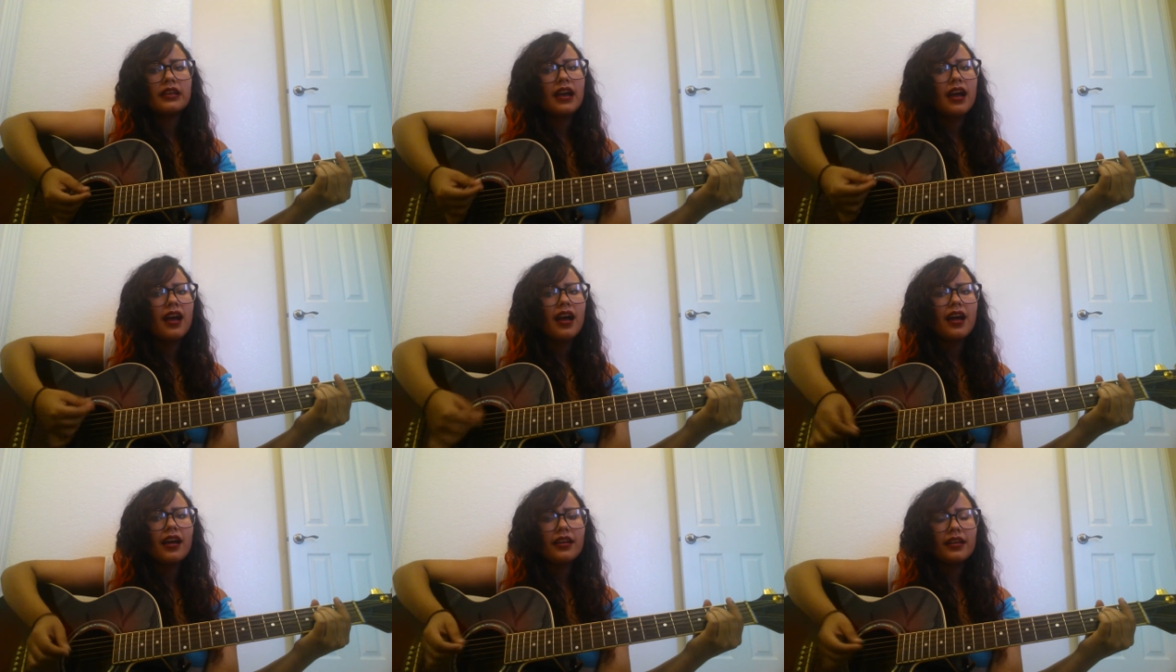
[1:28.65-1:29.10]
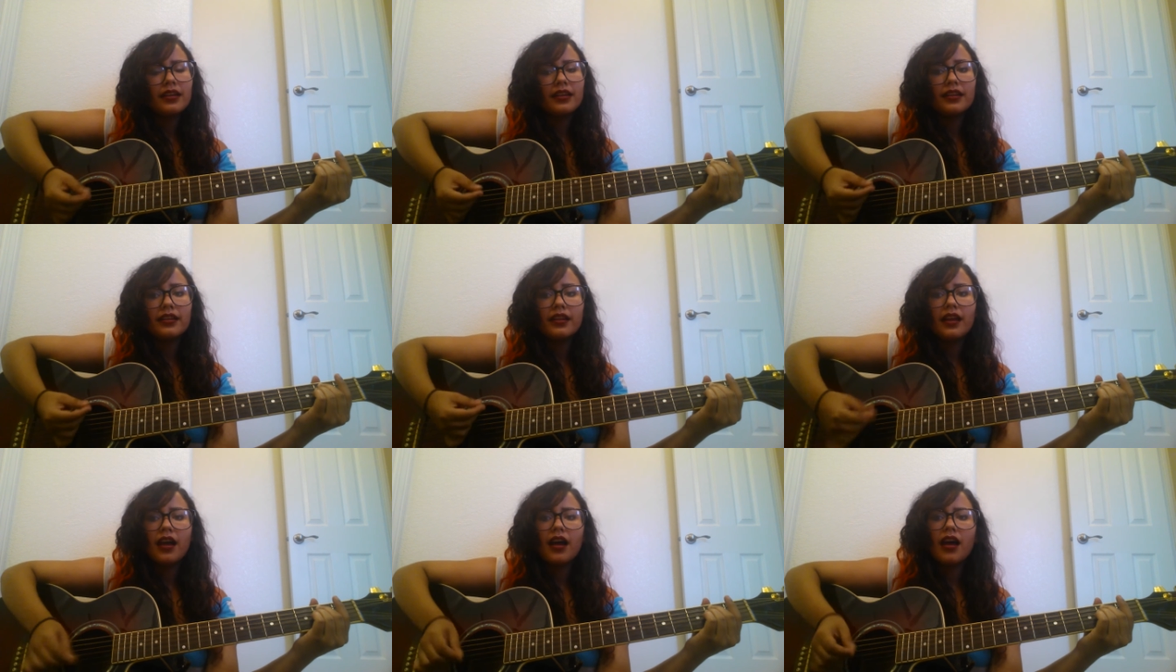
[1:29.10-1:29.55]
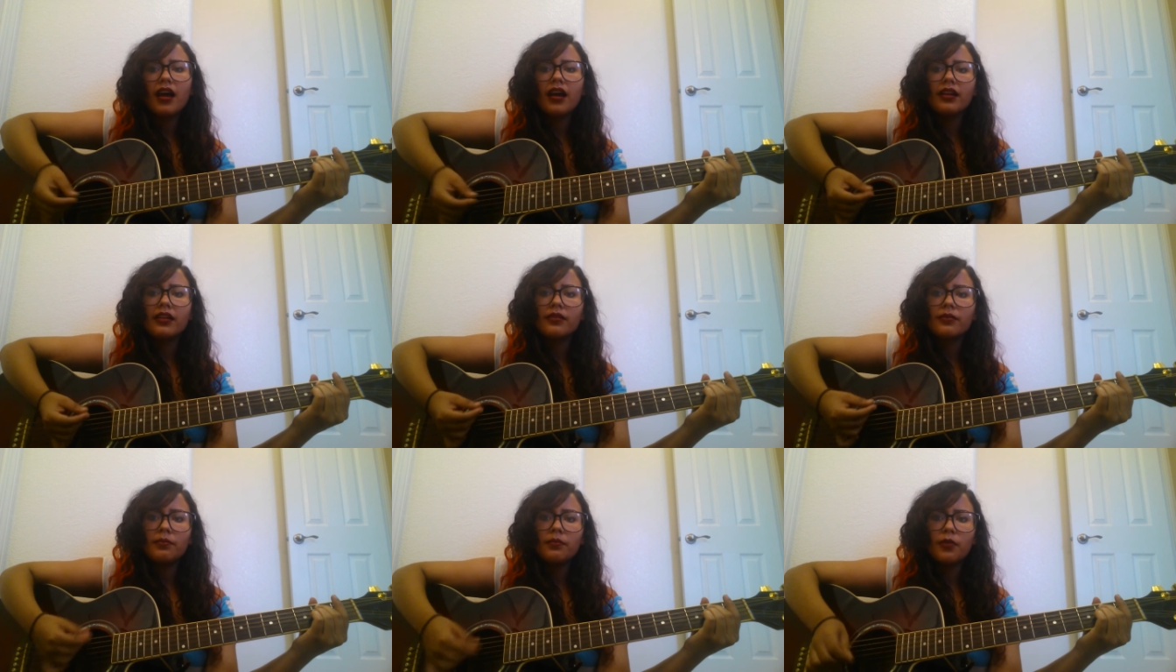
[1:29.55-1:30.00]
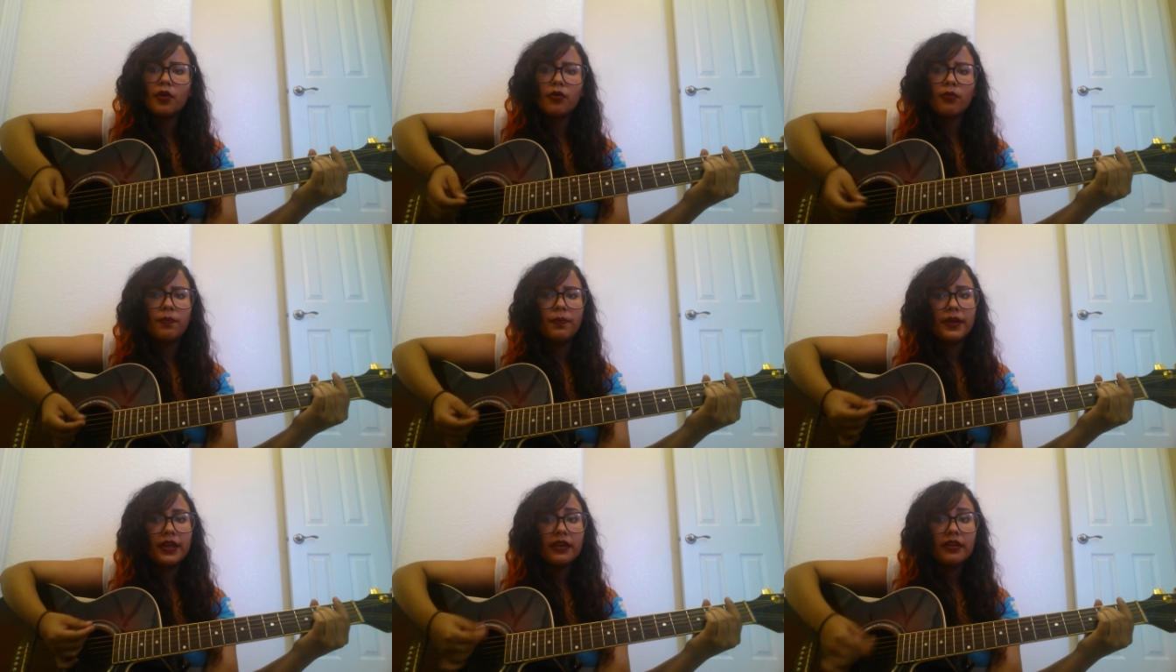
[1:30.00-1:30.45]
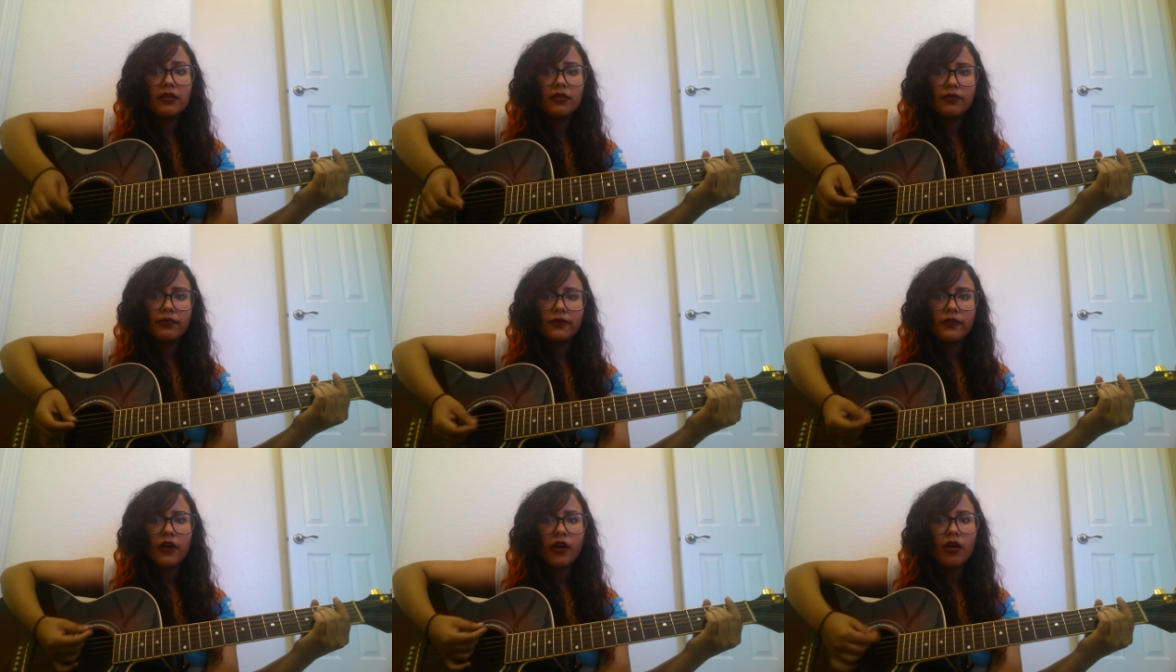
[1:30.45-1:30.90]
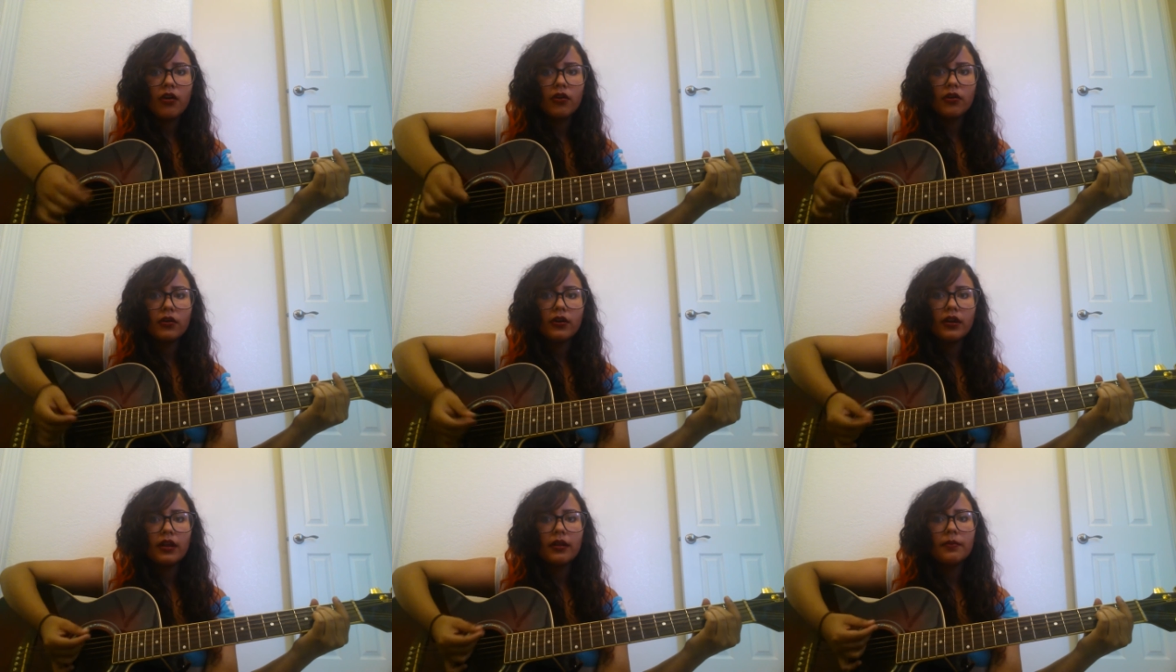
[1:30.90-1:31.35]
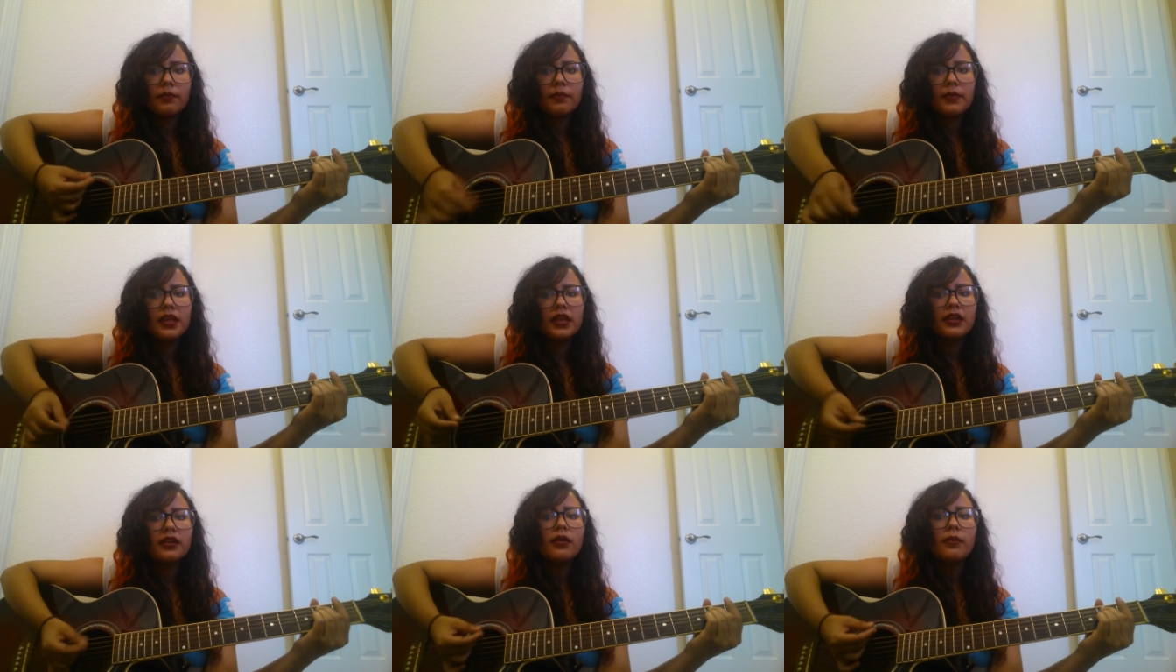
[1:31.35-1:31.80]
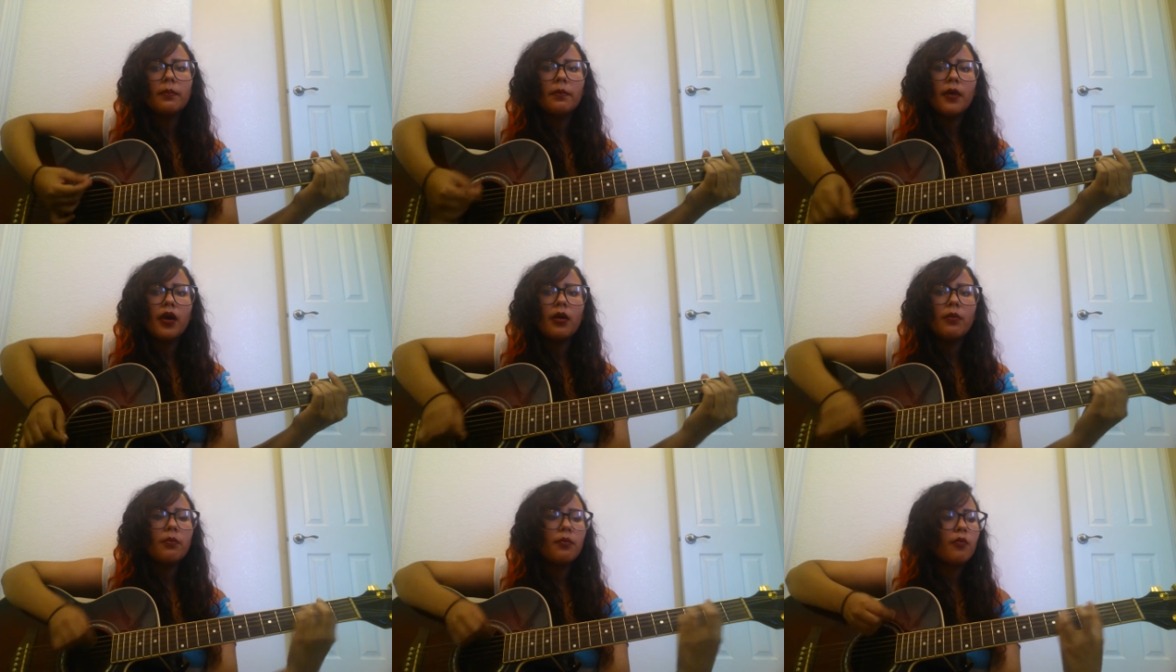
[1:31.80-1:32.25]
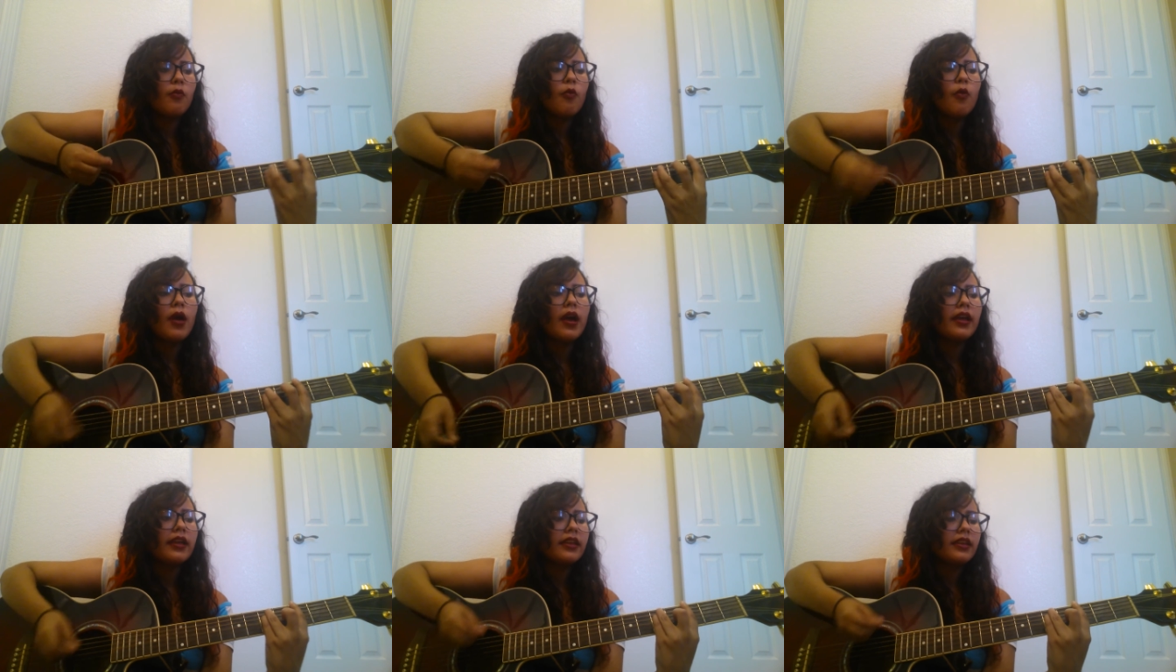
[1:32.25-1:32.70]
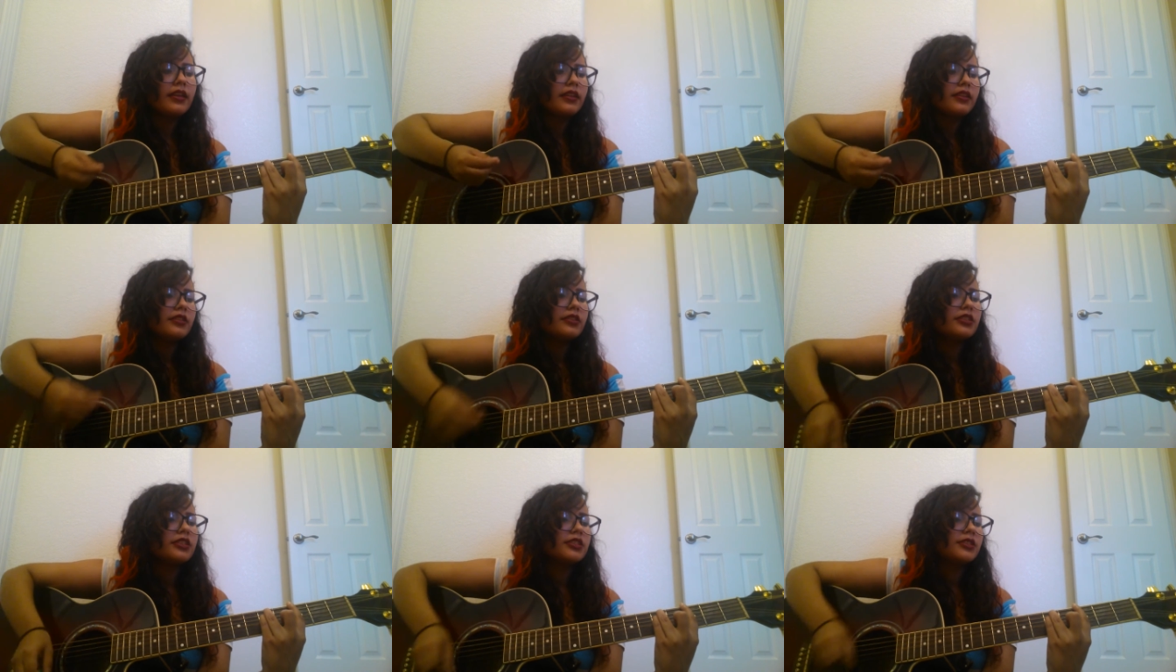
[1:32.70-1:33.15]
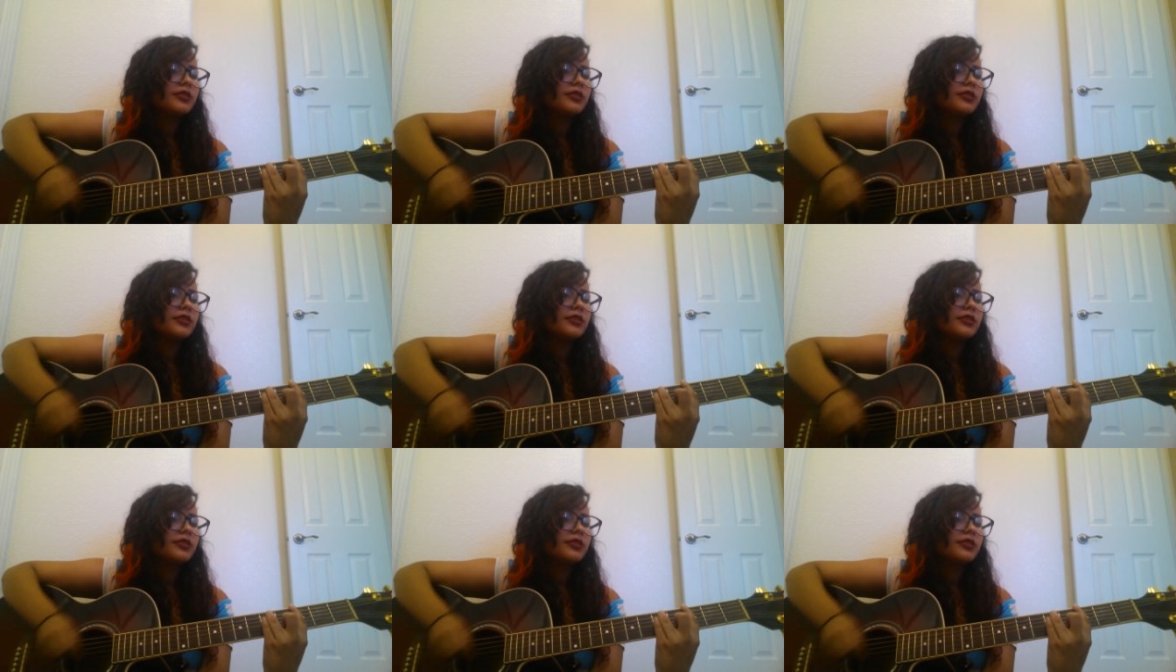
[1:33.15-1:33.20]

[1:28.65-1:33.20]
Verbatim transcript: got an automobile for a minimum wage.